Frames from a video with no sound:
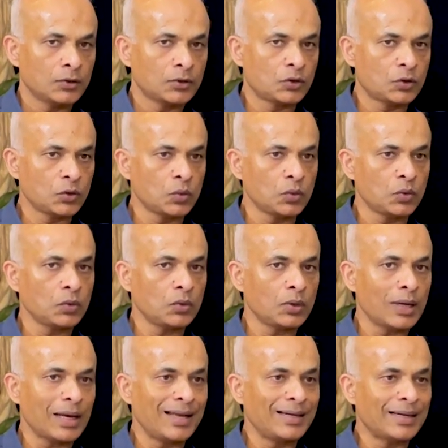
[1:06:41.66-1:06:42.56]
to
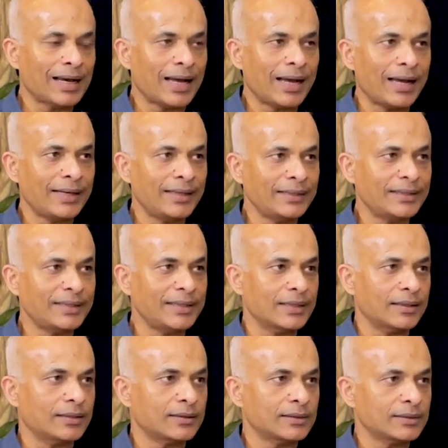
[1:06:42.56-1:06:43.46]
an
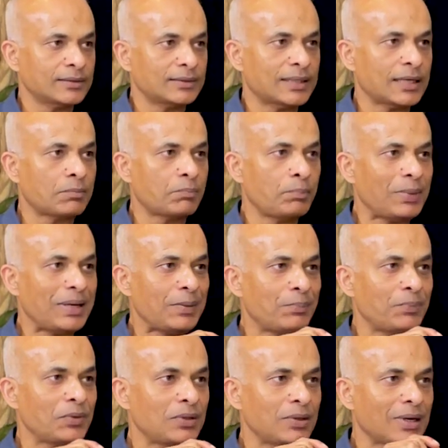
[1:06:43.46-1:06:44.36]
idea that
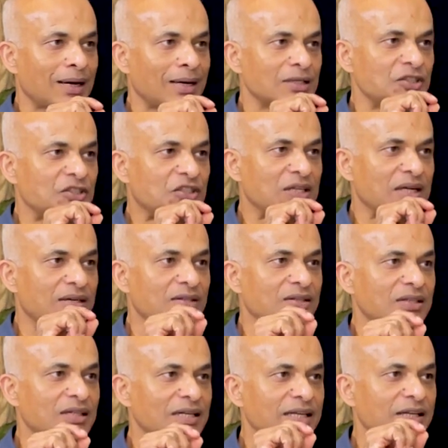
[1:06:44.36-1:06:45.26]
people are
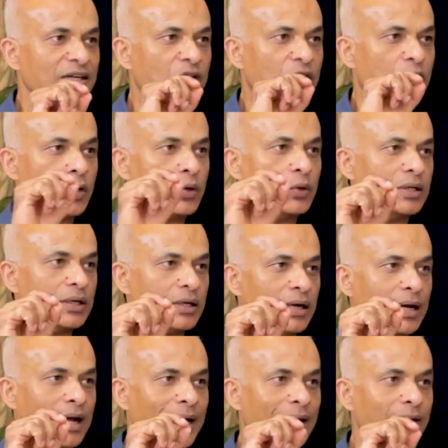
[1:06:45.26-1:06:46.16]
generally good
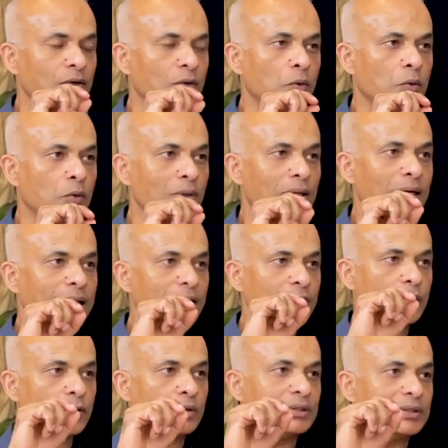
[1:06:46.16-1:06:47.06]
and only
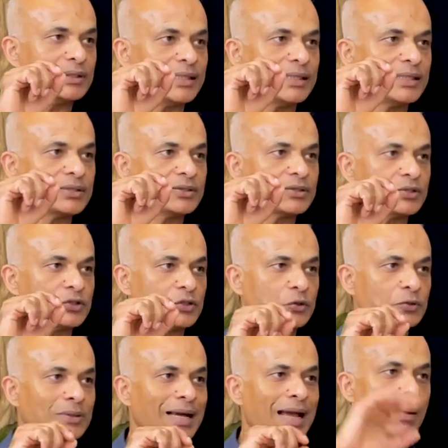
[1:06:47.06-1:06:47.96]
good things
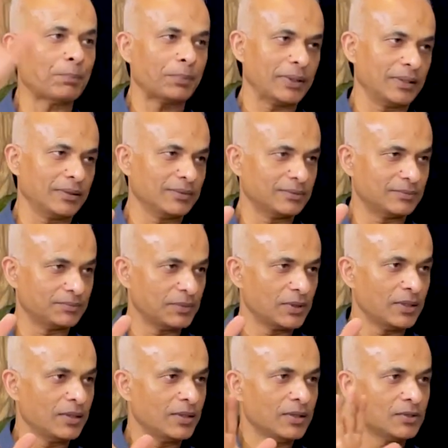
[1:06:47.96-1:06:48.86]
should happen.
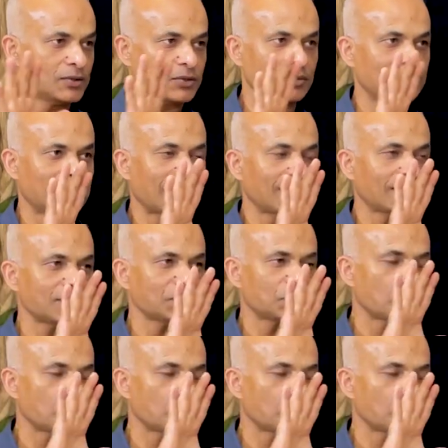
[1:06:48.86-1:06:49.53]
So that is